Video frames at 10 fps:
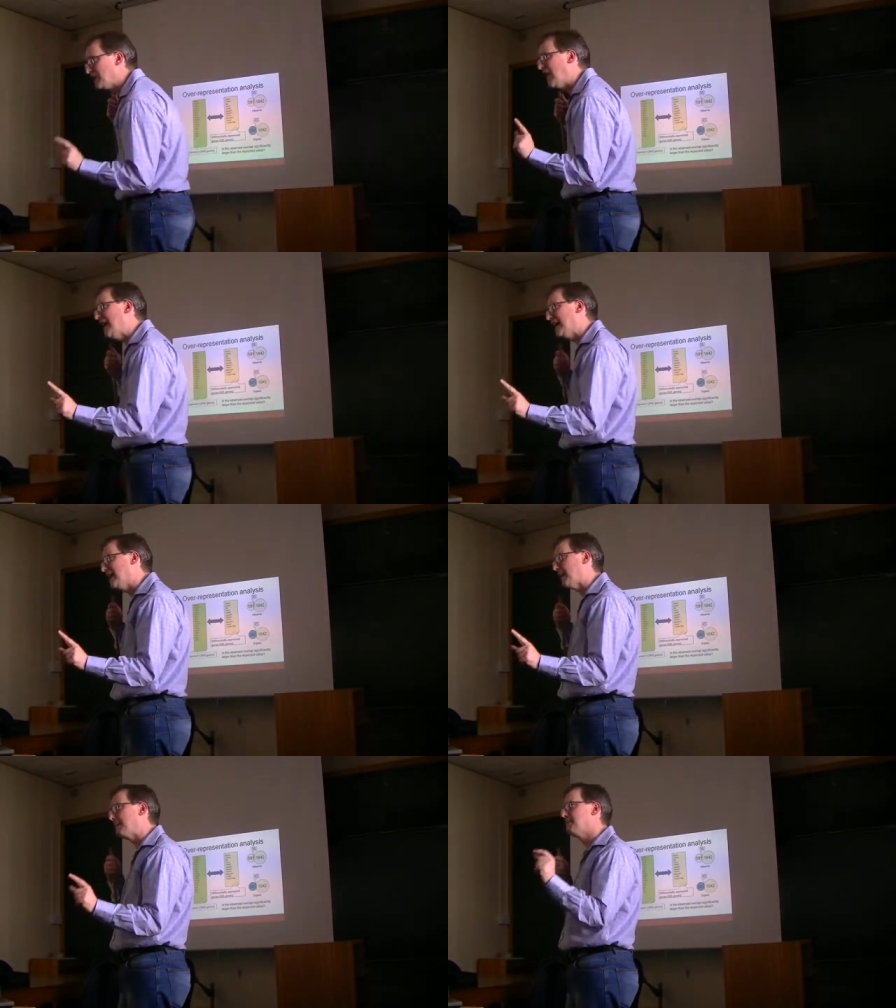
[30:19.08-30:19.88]
like
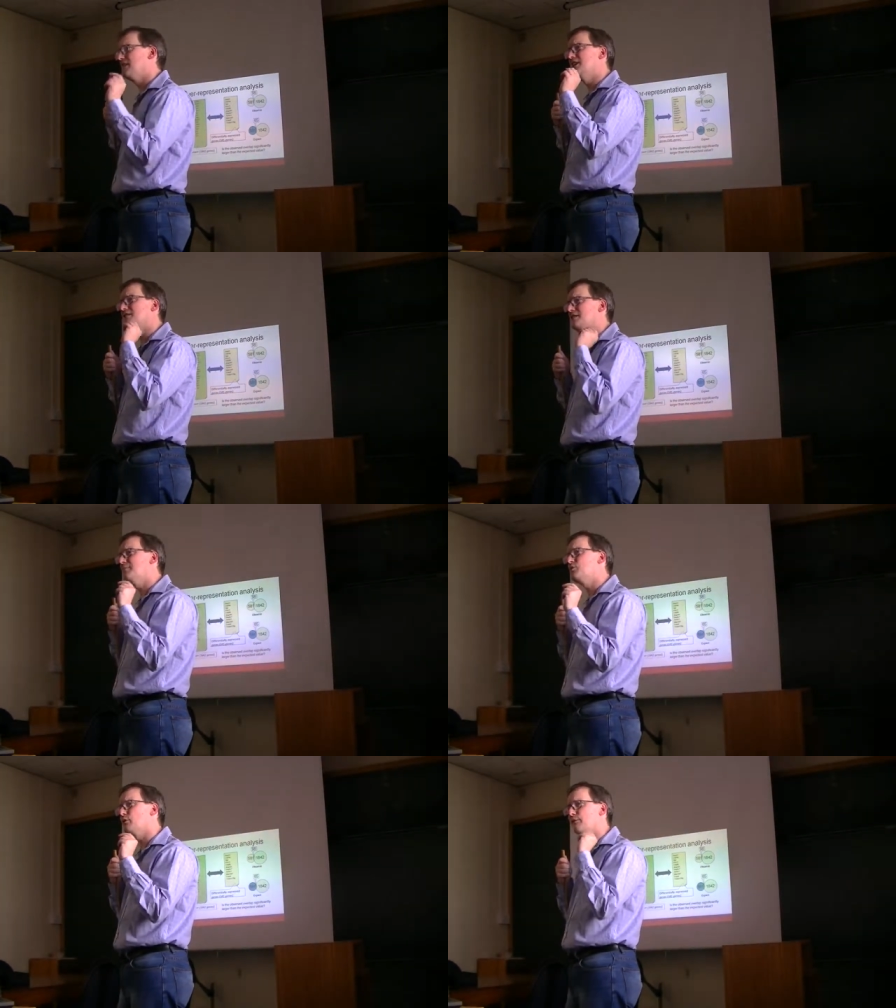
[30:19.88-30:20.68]
is
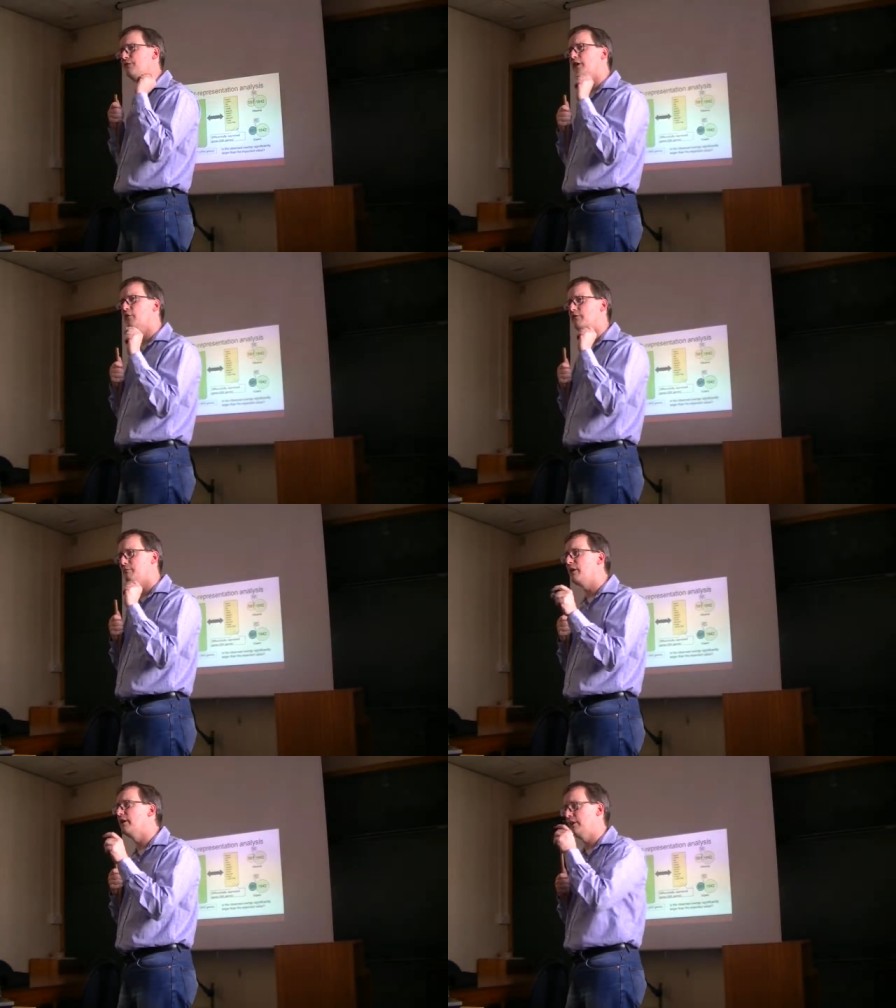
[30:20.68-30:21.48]
some sort of figure of
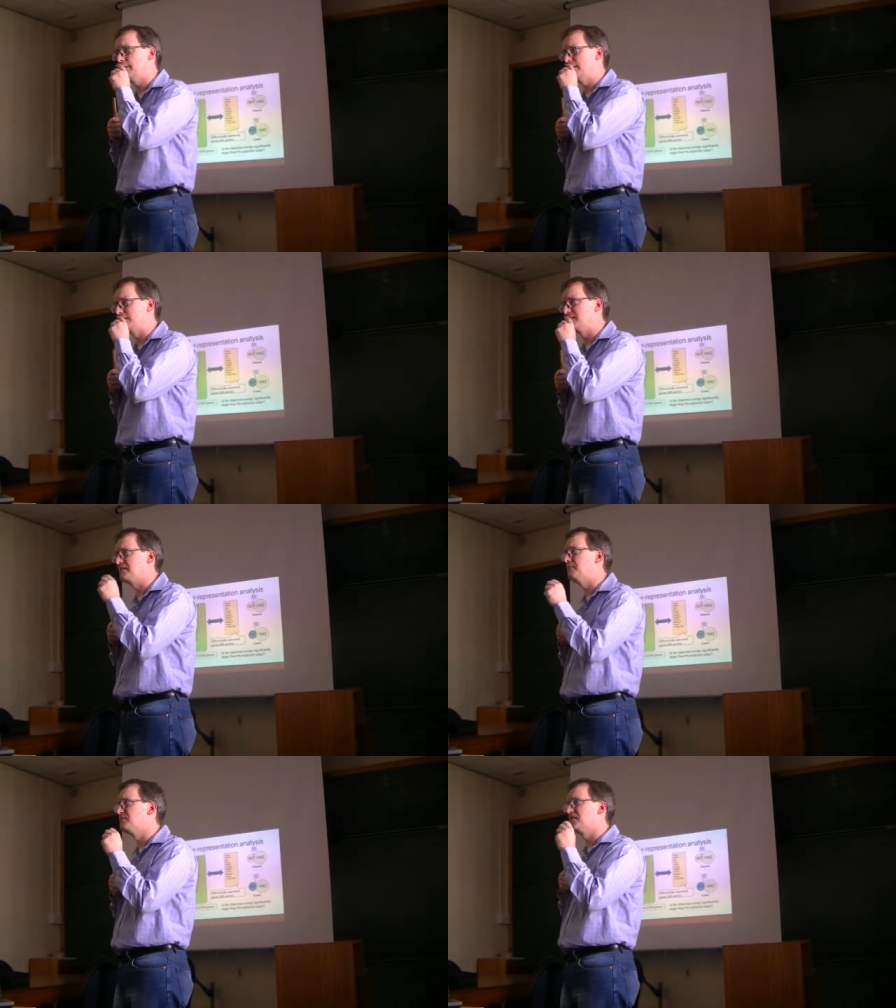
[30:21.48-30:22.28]
merit on this,
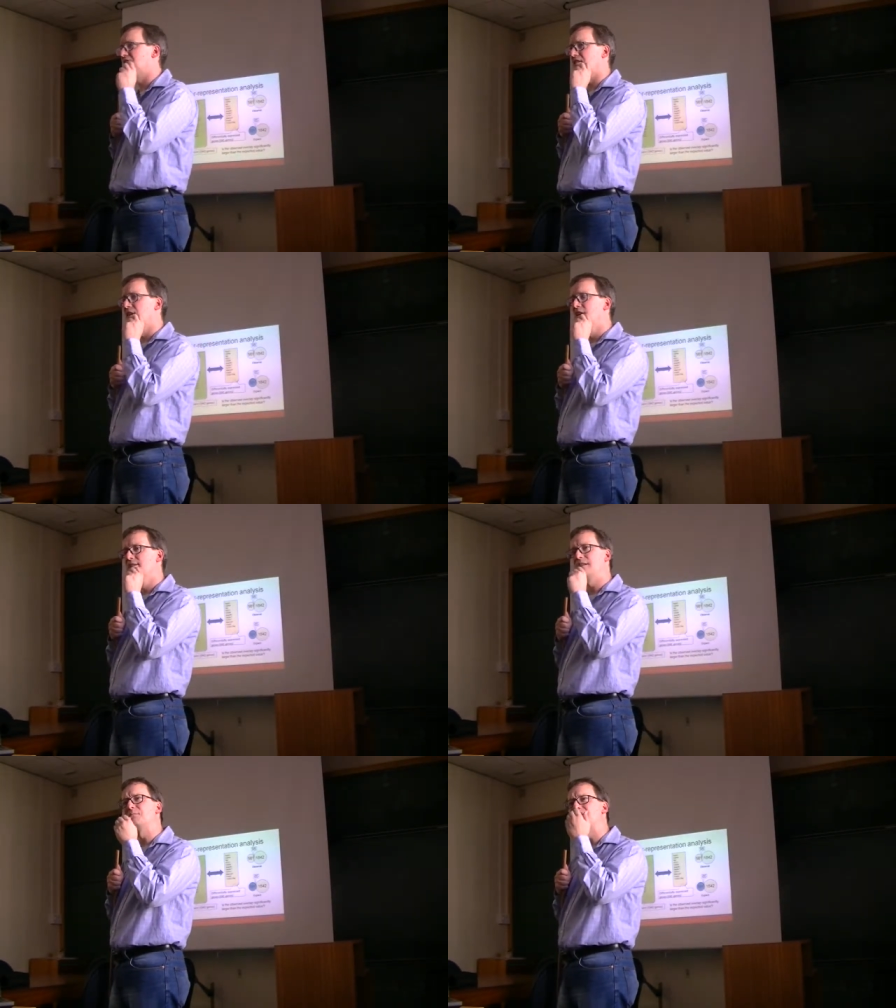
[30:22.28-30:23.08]
some
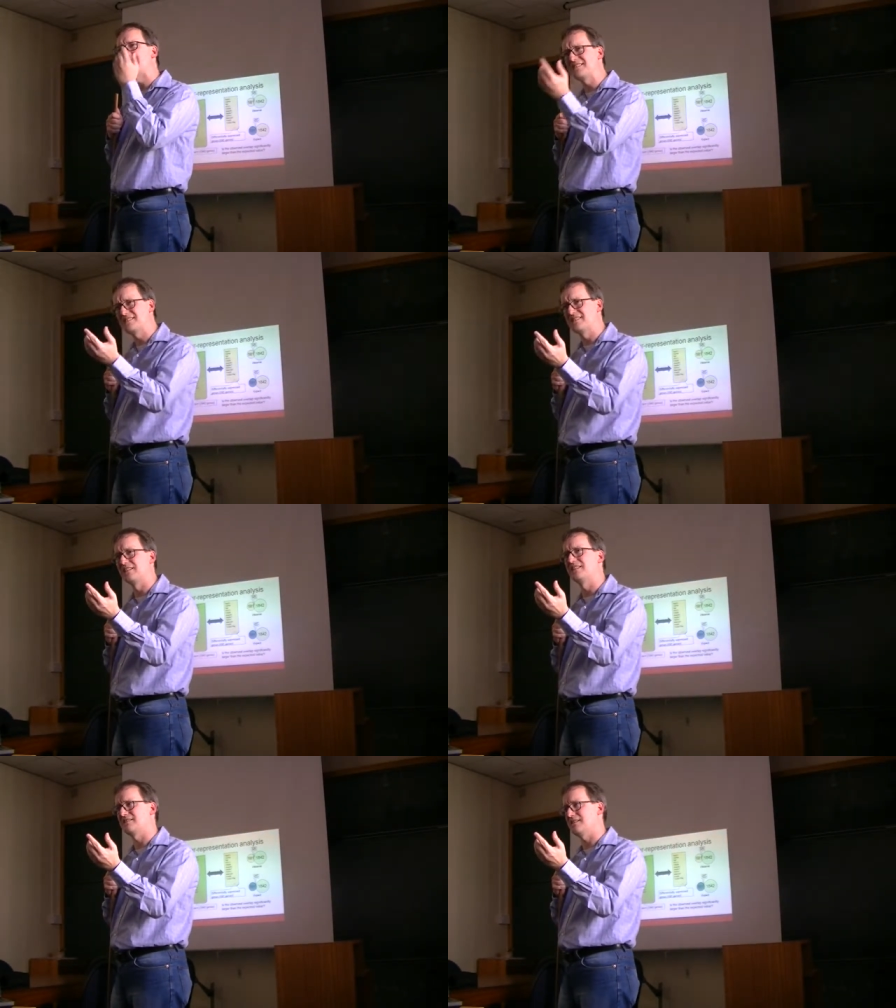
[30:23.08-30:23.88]
test
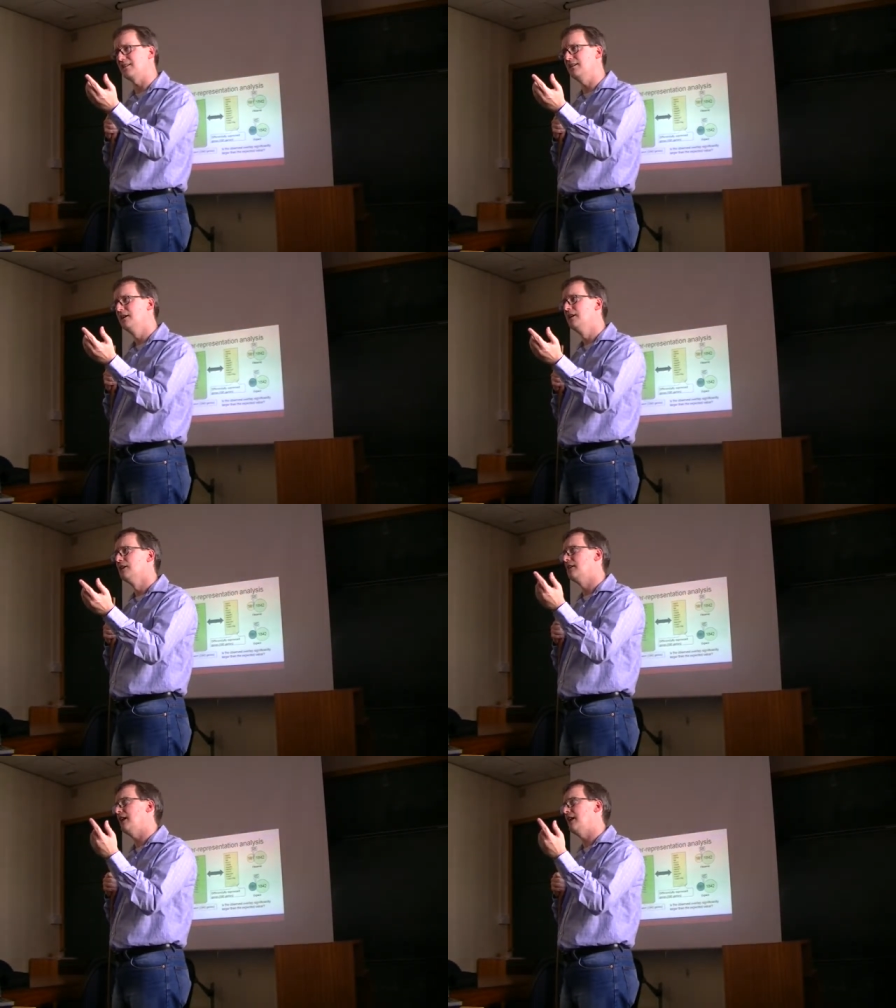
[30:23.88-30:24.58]
statistic that